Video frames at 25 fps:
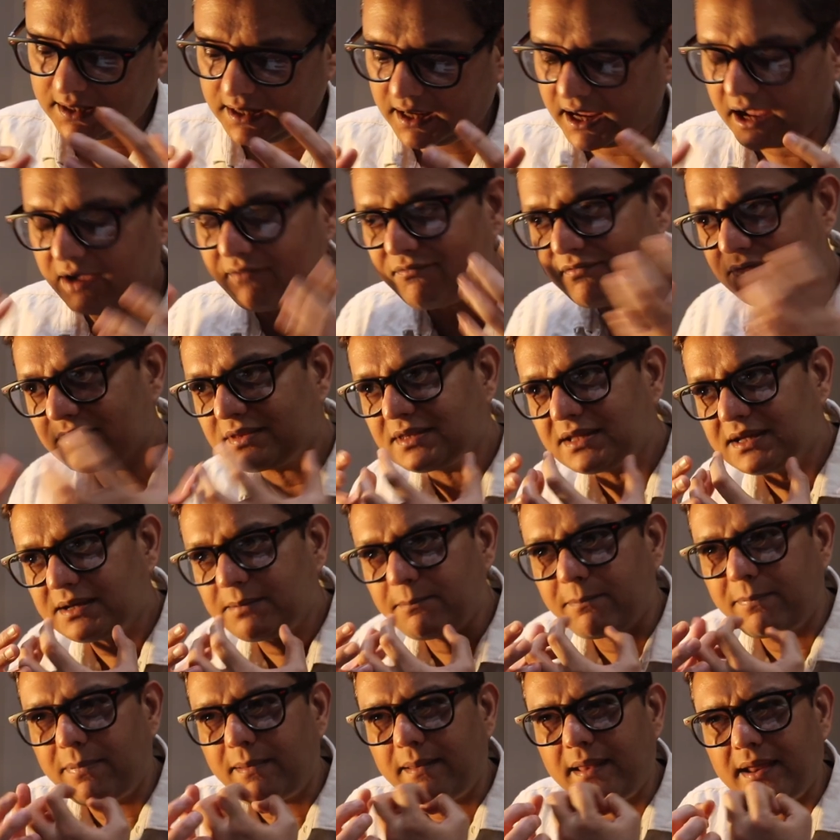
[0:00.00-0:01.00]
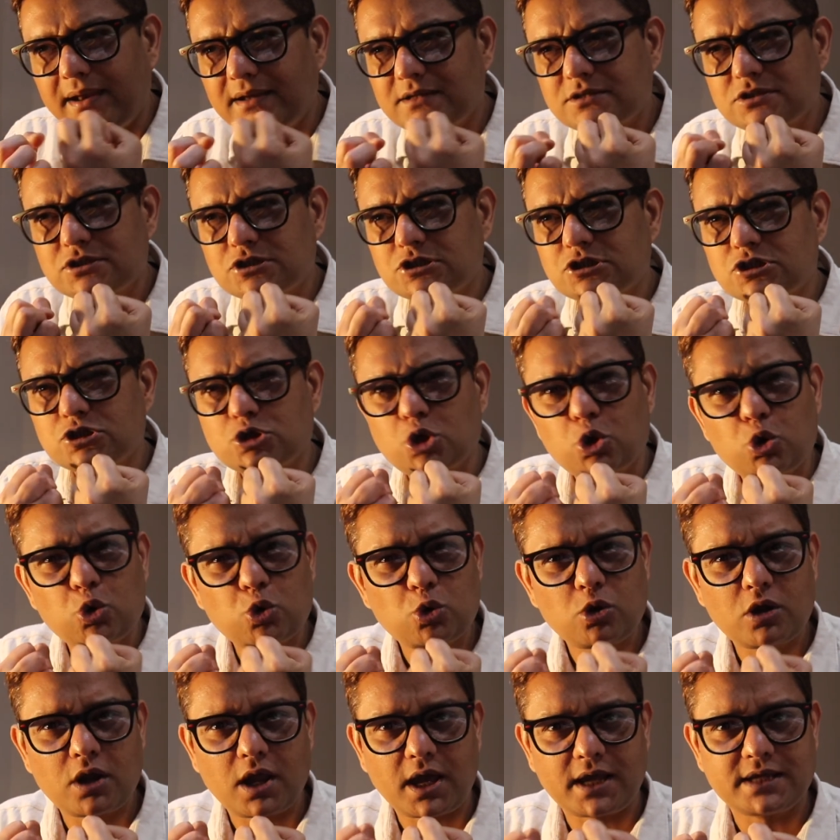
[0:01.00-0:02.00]
Everything blends so
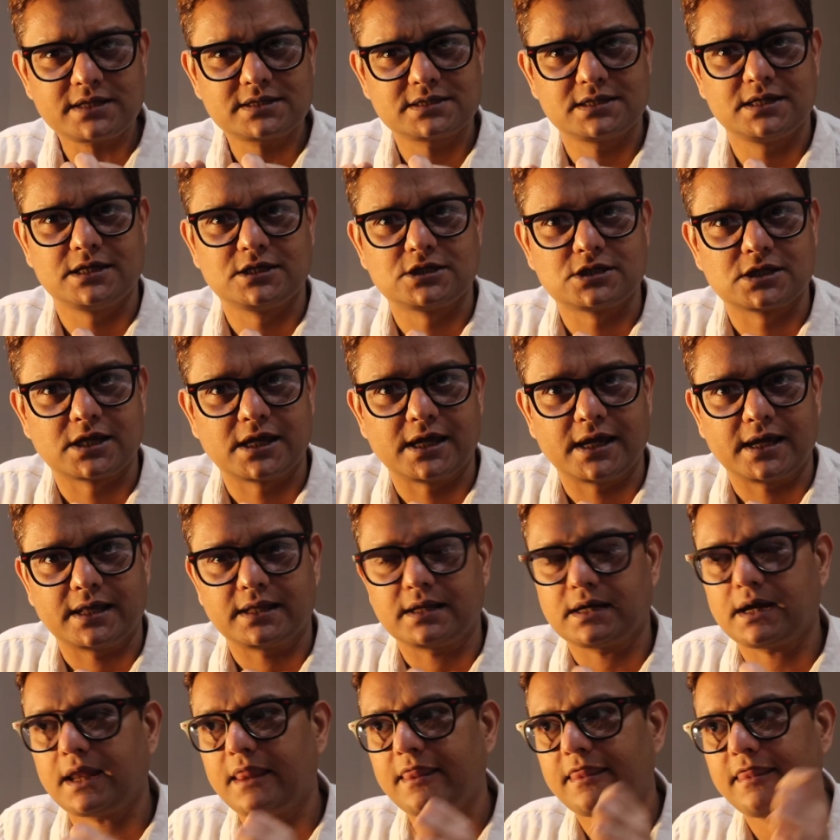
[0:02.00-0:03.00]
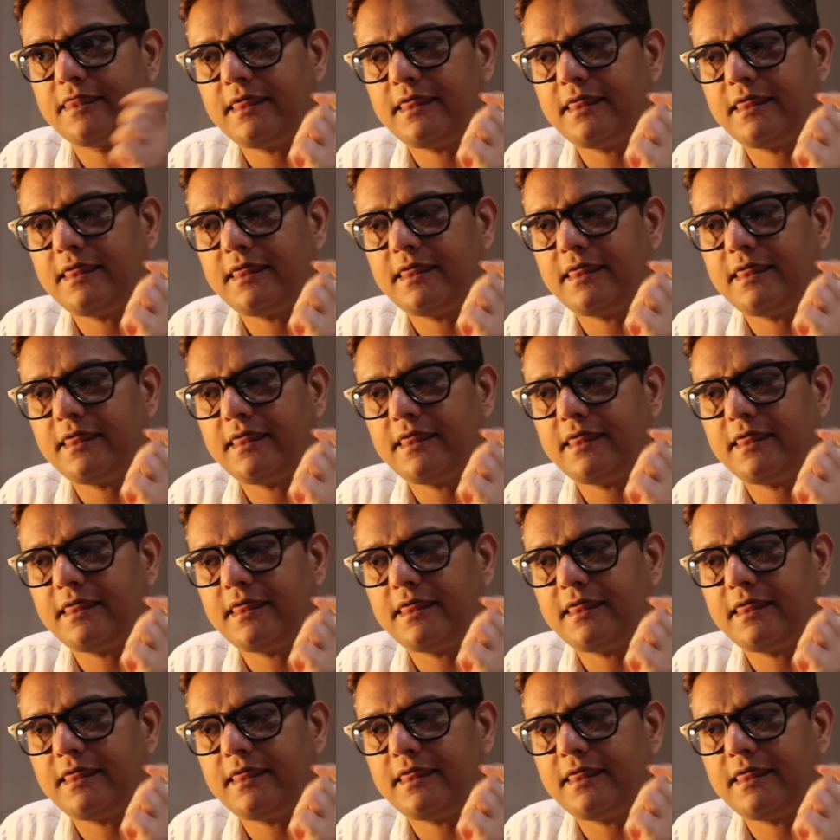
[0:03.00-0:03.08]
nicely together, and